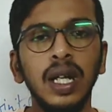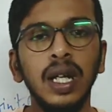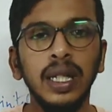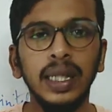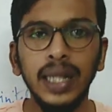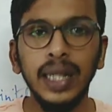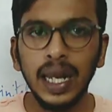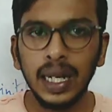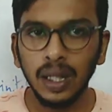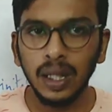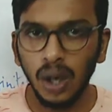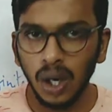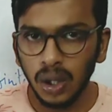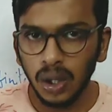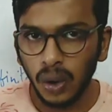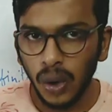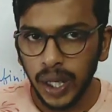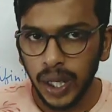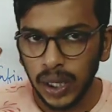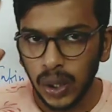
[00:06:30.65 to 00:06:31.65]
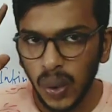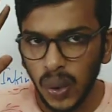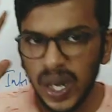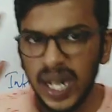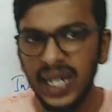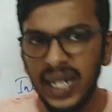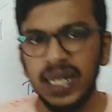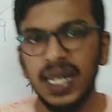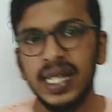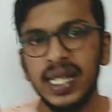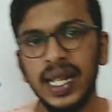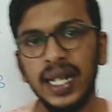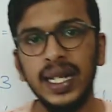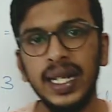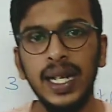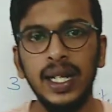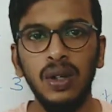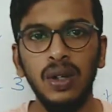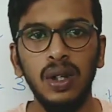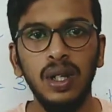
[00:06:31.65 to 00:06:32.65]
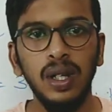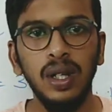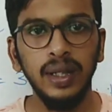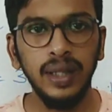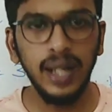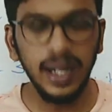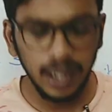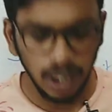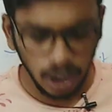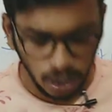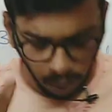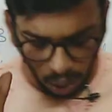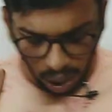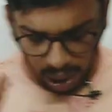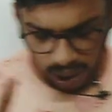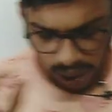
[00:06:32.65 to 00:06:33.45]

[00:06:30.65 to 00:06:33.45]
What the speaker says: they are not going to intersect at all. That is what